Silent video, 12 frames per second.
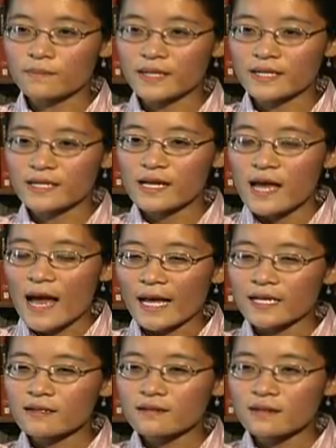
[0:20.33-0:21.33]
but I
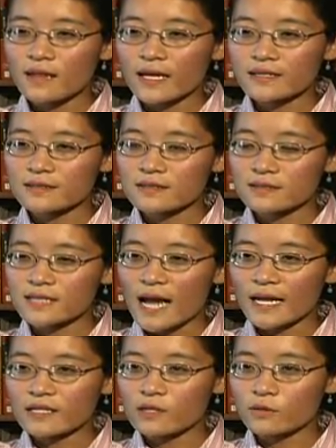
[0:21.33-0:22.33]
didn't like the
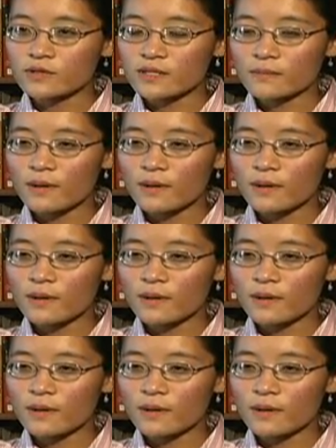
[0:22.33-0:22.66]
diagnosing